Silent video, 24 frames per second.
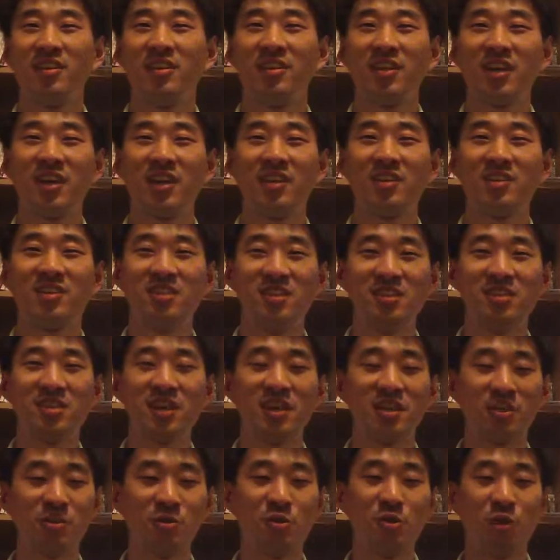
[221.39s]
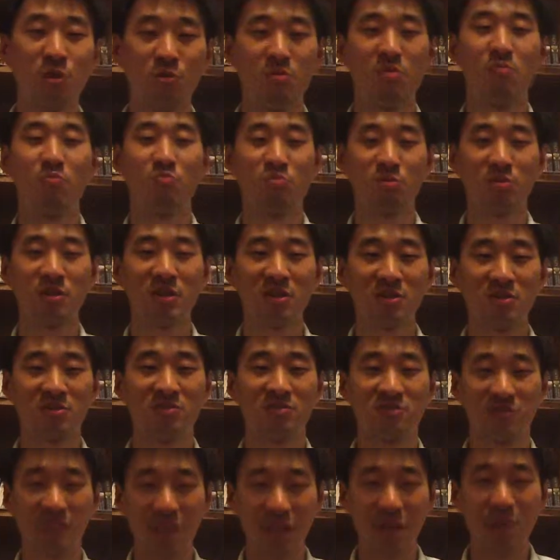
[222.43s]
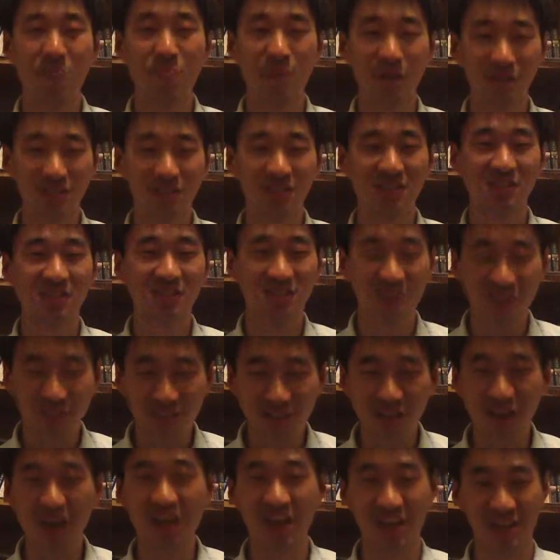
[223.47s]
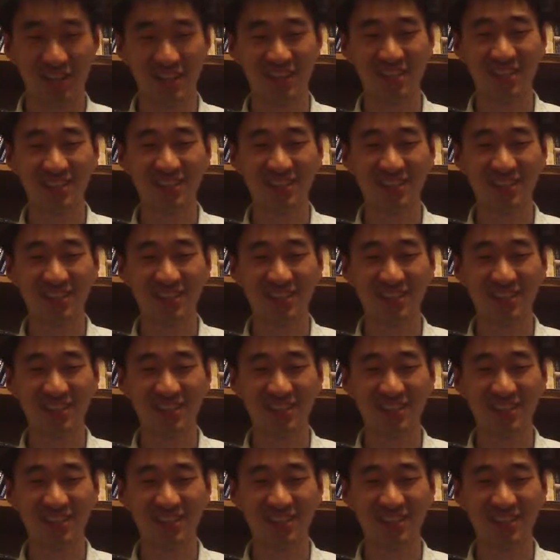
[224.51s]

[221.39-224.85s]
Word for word: Like, these other human players, they must suck.